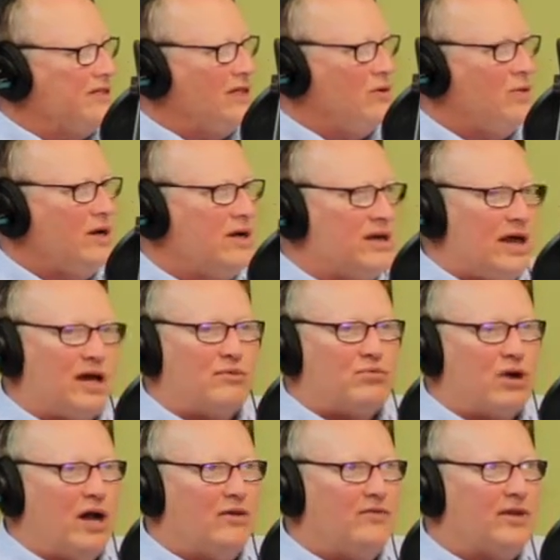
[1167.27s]
Now, we're a
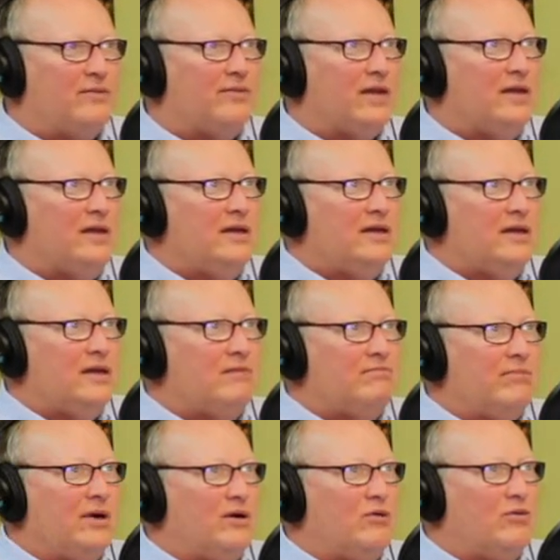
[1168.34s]
nonprofit,
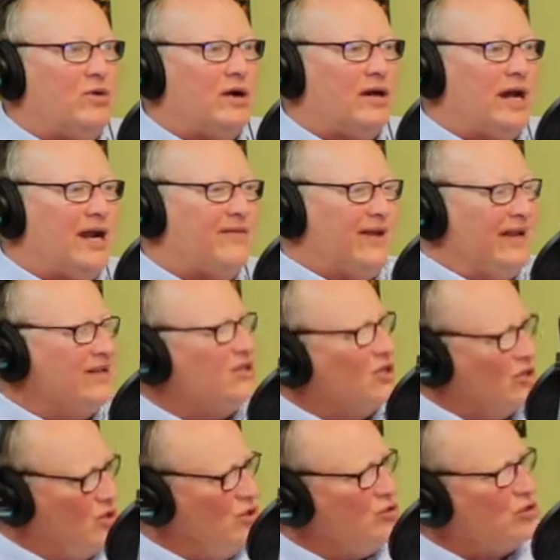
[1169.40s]
but we're kind of an
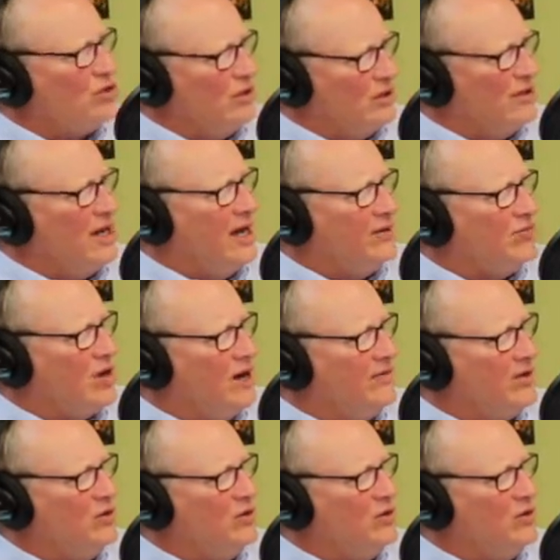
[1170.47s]
institutional nonprofit.